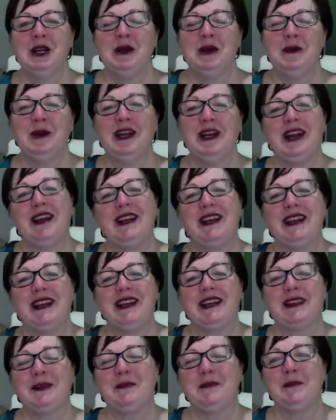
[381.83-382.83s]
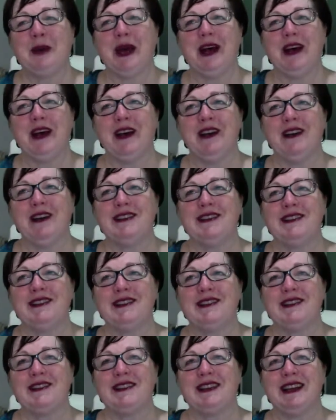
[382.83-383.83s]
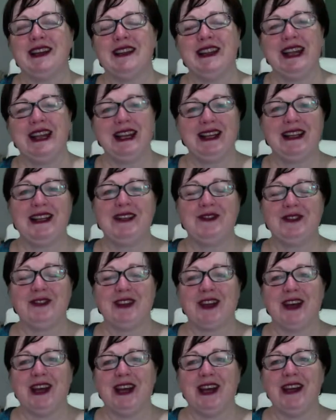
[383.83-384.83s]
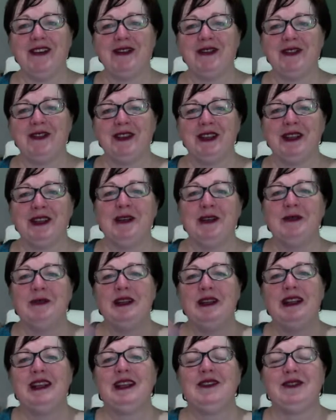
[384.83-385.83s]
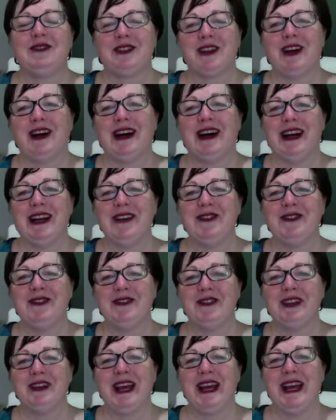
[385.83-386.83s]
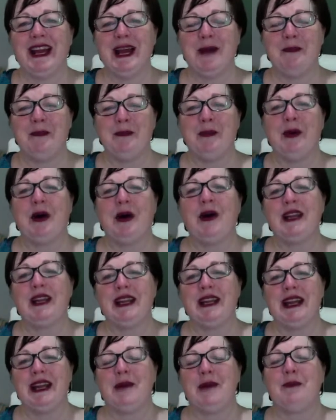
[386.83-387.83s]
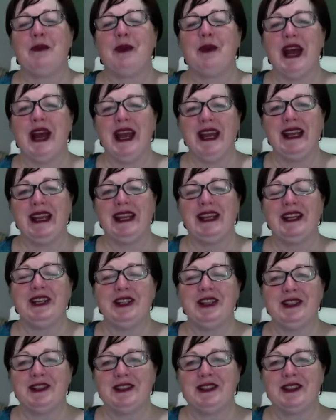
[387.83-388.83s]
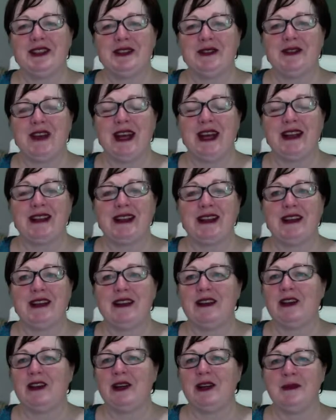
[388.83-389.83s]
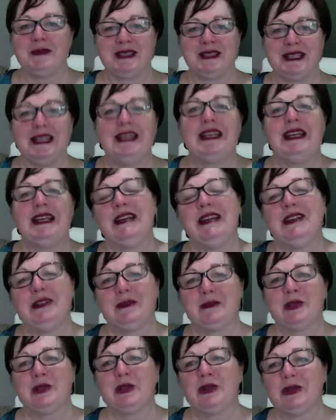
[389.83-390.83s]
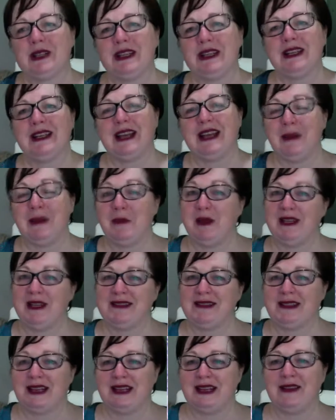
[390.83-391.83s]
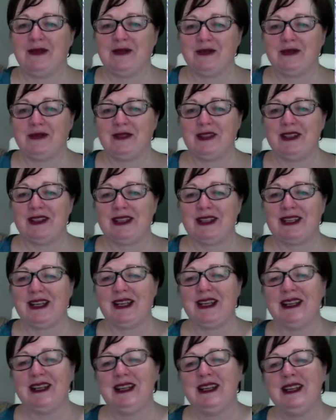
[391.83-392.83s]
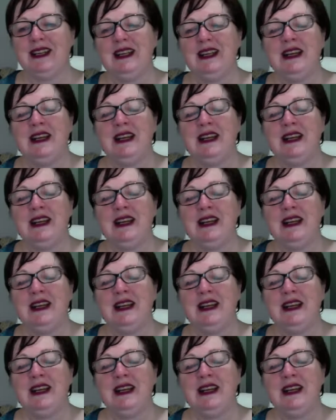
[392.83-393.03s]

We don't get composed and then live life. We live life and our body and our brain get used to the fact that I'm sitting here and I'm talking and we're safe, okay?